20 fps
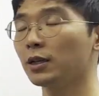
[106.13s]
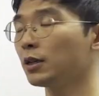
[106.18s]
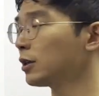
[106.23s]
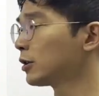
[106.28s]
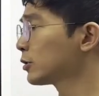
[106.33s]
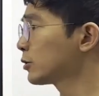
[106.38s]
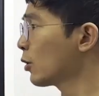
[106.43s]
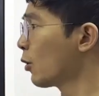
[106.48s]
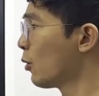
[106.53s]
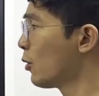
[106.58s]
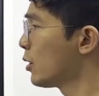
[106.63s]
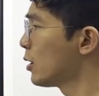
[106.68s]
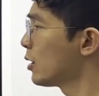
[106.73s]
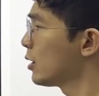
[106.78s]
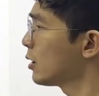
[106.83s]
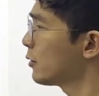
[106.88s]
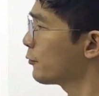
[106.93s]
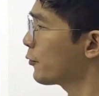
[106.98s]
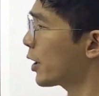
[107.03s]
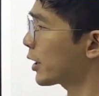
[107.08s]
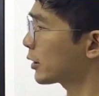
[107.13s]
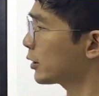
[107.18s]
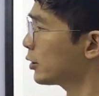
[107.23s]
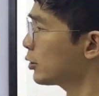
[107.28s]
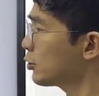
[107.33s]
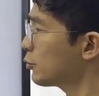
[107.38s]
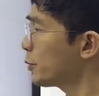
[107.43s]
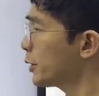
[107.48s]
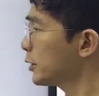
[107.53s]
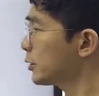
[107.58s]
So, in fact,
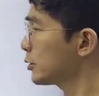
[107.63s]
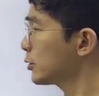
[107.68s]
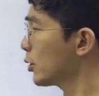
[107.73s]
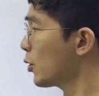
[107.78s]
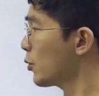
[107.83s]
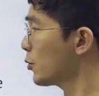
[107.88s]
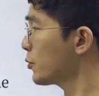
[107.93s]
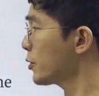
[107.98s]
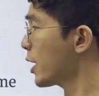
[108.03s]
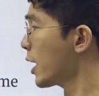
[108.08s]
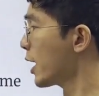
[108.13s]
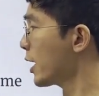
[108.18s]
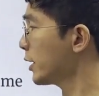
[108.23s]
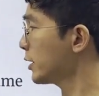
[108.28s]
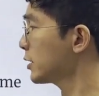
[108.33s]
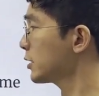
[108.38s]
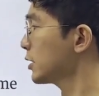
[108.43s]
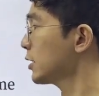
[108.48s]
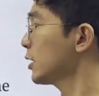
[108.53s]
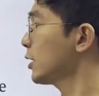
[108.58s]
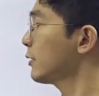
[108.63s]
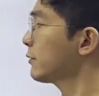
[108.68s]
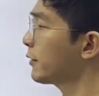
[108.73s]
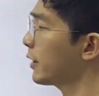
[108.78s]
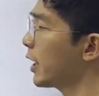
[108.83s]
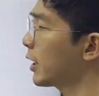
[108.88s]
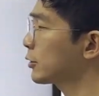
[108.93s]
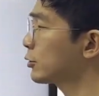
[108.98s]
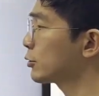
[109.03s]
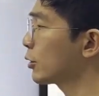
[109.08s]
it would be so nice if
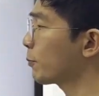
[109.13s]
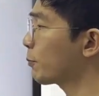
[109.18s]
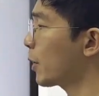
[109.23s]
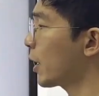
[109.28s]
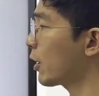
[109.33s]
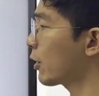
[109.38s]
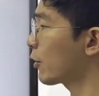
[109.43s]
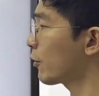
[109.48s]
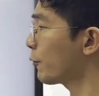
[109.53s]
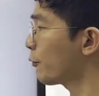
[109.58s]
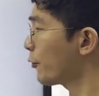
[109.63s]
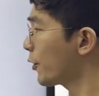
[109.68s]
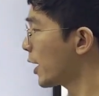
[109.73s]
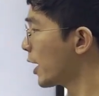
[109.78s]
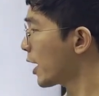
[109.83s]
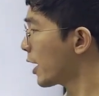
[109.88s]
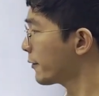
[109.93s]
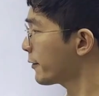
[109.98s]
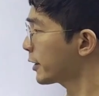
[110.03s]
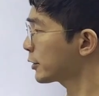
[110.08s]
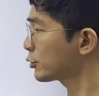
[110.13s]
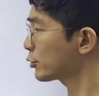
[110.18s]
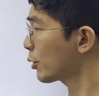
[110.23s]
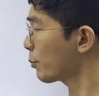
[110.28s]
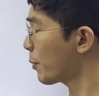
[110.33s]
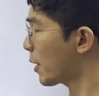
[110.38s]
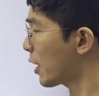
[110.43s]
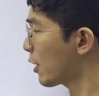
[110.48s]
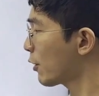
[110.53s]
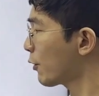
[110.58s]
x to the power of 5, x to the
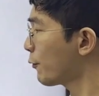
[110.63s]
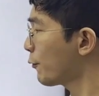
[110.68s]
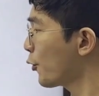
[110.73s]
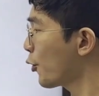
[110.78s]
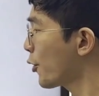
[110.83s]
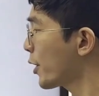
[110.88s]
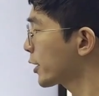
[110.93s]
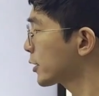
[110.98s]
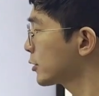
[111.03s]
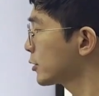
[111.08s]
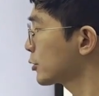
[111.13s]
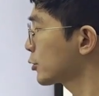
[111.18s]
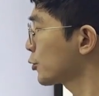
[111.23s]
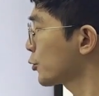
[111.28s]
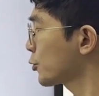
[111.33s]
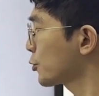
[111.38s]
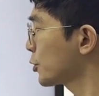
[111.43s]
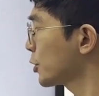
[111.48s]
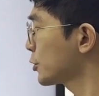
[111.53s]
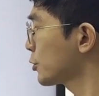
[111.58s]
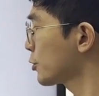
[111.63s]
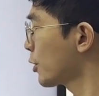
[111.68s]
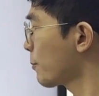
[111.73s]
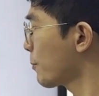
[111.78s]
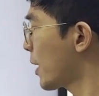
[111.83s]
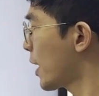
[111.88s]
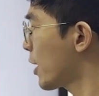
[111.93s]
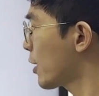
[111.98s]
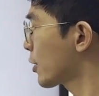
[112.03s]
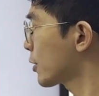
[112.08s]
power of 4, x to the
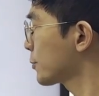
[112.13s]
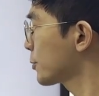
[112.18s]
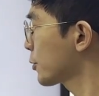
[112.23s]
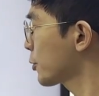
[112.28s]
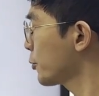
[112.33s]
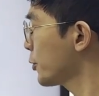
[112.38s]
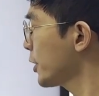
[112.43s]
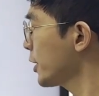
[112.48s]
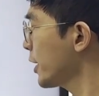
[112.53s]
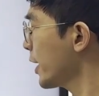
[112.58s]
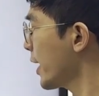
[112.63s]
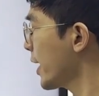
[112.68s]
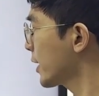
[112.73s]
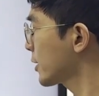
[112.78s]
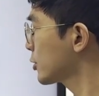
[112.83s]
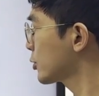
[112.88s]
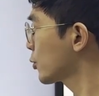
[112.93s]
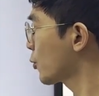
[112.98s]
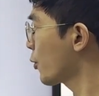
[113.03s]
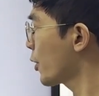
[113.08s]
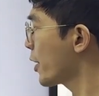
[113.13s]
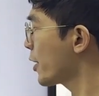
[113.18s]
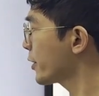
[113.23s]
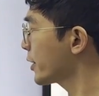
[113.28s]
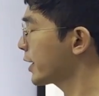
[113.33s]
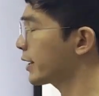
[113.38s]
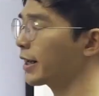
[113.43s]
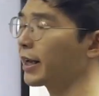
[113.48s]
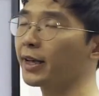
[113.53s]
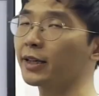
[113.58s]
power of 3, x
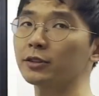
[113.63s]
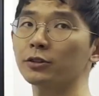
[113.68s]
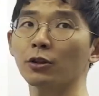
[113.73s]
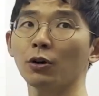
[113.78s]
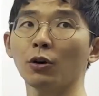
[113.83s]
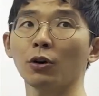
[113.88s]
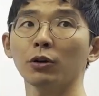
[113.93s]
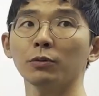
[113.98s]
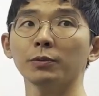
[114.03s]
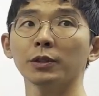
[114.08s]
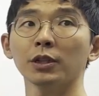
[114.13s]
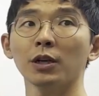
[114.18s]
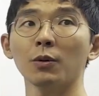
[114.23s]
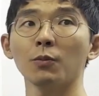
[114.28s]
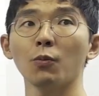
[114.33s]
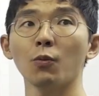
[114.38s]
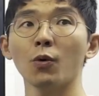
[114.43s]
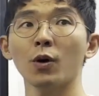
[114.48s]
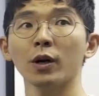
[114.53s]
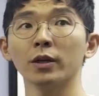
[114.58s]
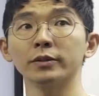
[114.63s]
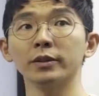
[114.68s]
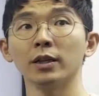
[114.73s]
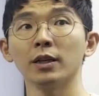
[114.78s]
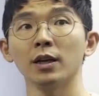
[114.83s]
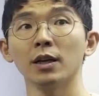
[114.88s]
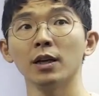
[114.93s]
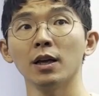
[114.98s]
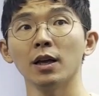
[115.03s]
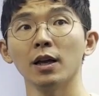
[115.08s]
squared, and x all become 1.
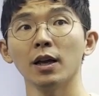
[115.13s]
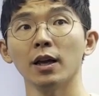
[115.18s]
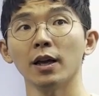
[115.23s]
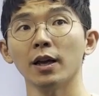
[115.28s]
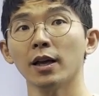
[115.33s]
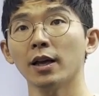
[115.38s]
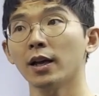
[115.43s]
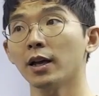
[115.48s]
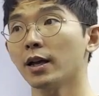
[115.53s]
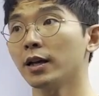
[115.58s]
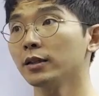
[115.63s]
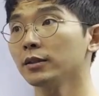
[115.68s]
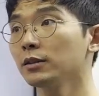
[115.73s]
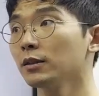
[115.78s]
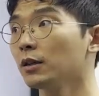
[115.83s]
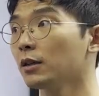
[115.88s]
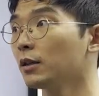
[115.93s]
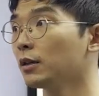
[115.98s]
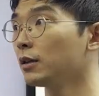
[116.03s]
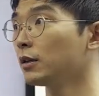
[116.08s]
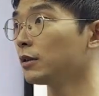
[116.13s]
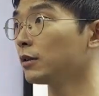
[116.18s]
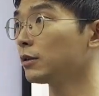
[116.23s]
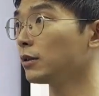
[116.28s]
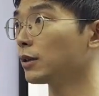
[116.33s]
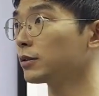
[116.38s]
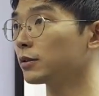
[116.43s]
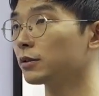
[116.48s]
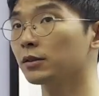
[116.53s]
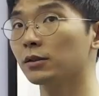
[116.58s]
And
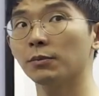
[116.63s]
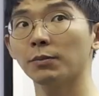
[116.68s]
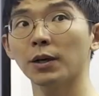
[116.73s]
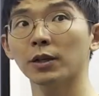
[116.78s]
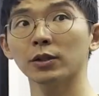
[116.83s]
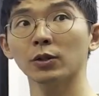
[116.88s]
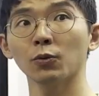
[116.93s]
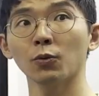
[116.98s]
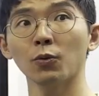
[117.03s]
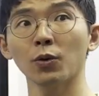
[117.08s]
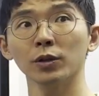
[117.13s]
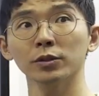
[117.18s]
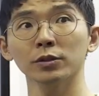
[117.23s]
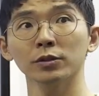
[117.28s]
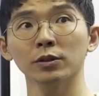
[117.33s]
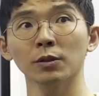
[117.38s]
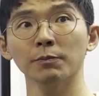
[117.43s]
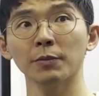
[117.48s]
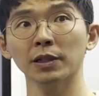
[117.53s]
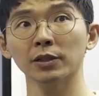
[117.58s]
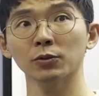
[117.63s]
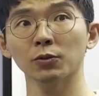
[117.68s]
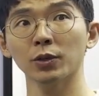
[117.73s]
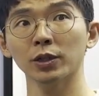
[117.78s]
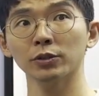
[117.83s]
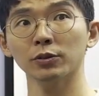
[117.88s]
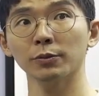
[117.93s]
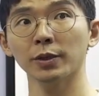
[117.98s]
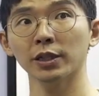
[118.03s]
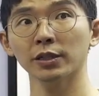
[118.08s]
let's think about it. What's the best way
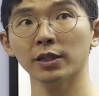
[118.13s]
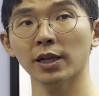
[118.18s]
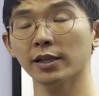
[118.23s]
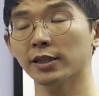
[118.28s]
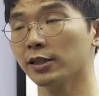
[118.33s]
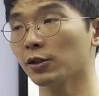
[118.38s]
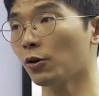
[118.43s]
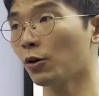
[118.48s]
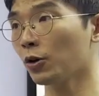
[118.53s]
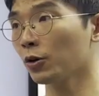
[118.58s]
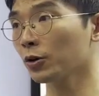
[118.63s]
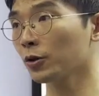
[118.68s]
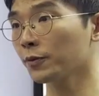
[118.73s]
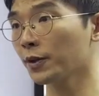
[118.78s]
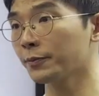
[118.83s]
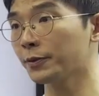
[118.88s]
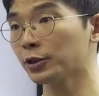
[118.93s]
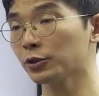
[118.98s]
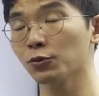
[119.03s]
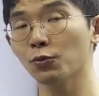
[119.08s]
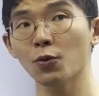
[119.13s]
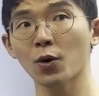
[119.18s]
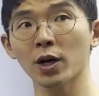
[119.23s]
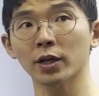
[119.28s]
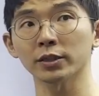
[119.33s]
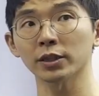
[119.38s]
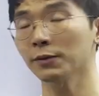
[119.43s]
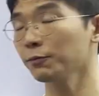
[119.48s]
to make that all of them into 1?